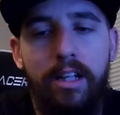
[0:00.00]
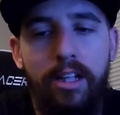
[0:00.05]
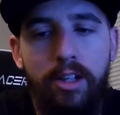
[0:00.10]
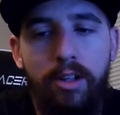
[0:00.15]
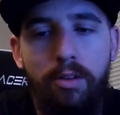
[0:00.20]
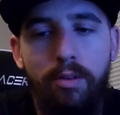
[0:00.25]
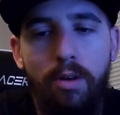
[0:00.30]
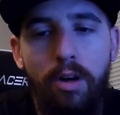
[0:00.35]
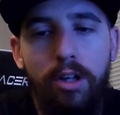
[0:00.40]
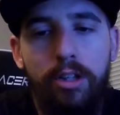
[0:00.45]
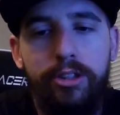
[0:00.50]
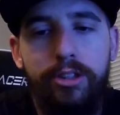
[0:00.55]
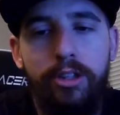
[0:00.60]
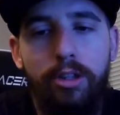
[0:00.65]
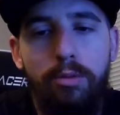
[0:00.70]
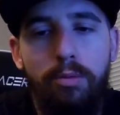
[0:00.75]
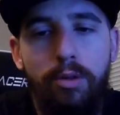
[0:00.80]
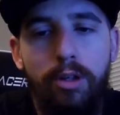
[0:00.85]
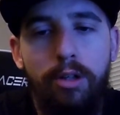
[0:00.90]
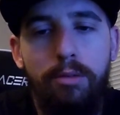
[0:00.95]
you
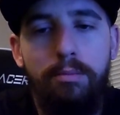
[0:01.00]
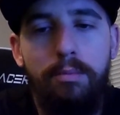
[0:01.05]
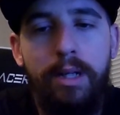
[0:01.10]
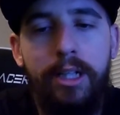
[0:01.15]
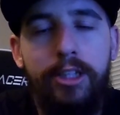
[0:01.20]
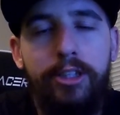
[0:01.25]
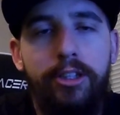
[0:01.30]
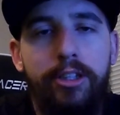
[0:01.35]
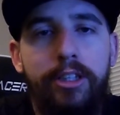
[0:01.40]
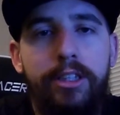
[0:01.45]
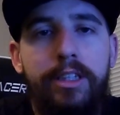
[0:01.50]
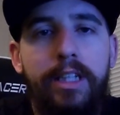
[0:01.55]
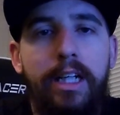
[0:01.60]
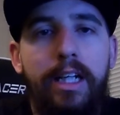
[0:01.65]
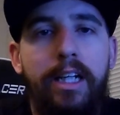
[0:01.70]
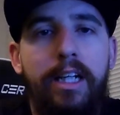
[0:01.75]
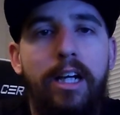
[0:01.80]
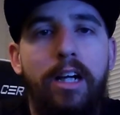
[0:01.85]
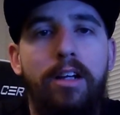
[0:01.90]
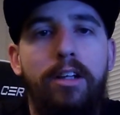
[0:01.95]
also want to make sure you're
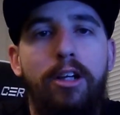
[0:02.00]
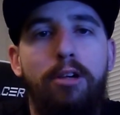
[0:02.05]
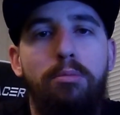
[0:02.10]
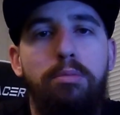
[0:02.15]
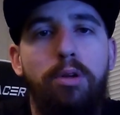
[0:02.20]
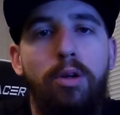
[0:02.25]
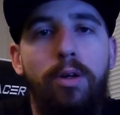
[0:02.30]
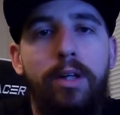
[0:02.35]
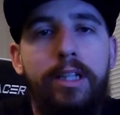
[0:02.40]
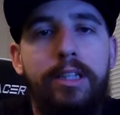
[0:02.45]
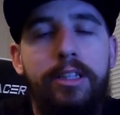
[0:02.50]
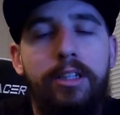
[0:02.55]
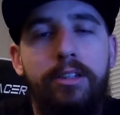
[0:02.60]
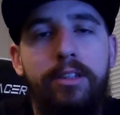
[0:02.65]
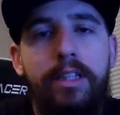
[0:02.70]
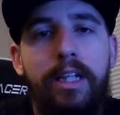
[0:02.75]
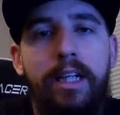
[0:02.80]
taking care of the employees that are